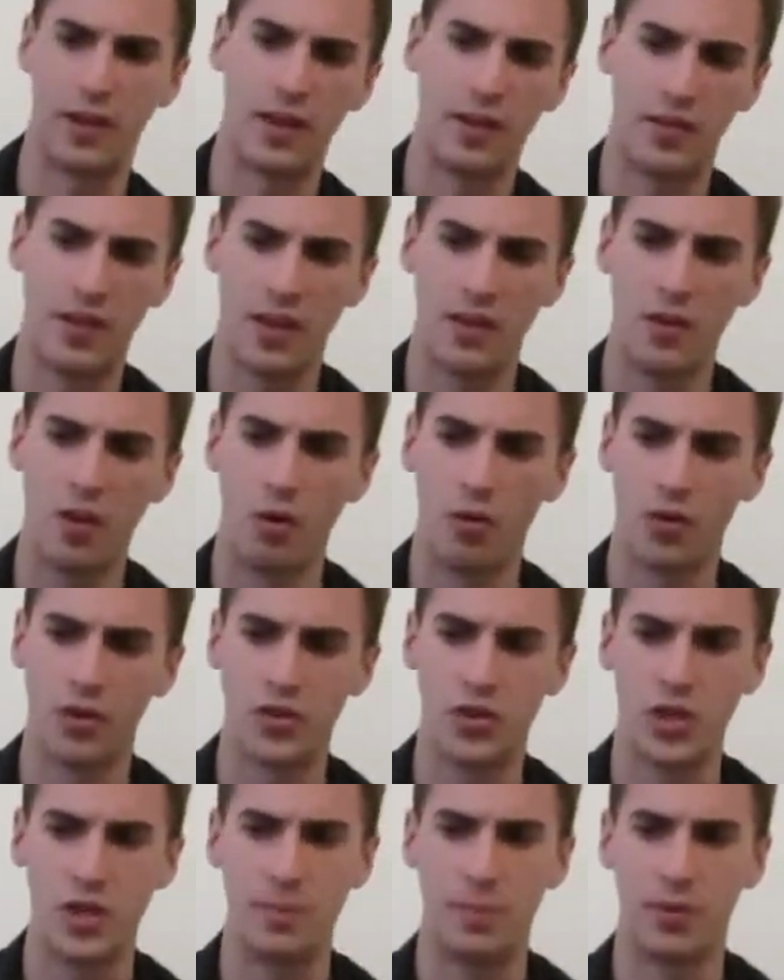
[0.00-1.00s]
They're not
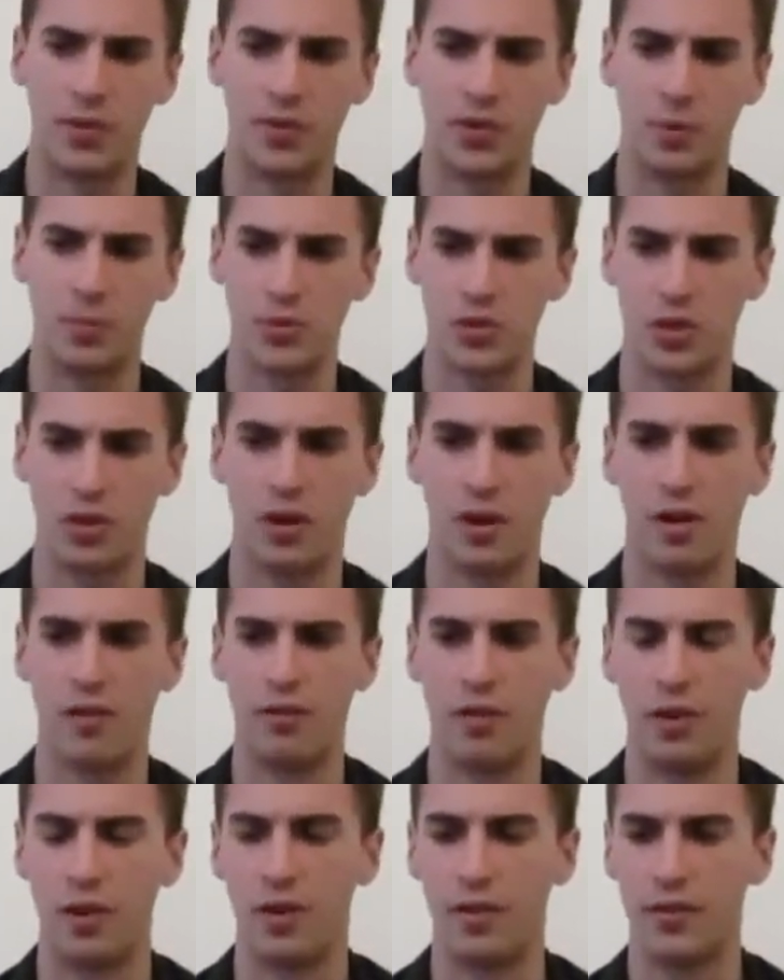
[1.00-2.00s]
the cheapest option
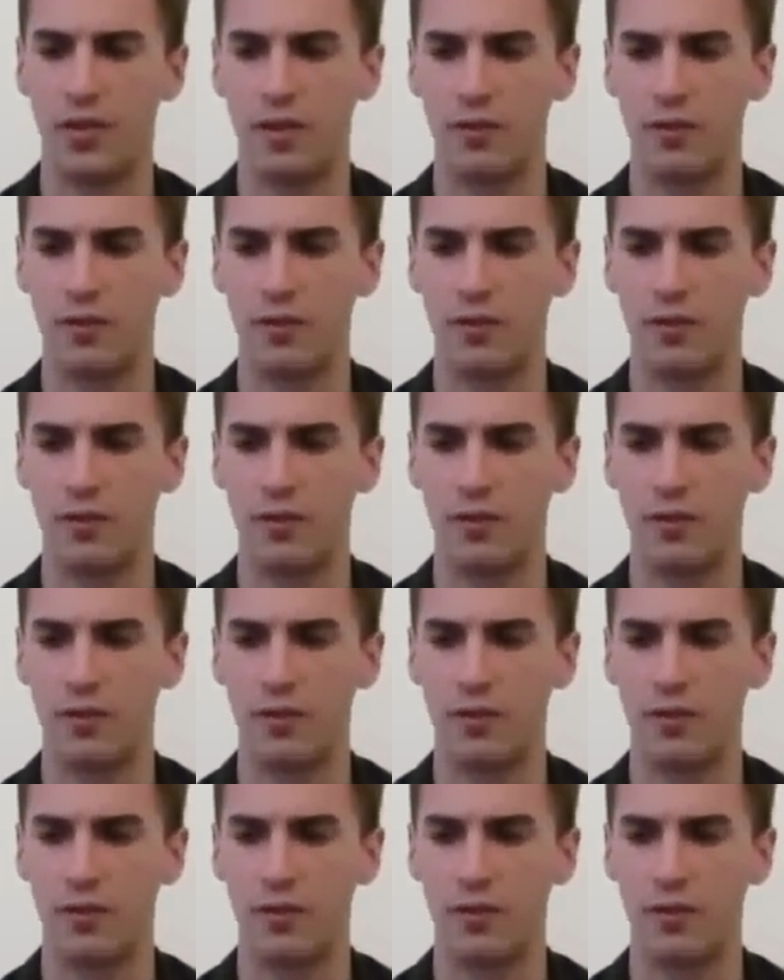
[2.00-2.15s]
either.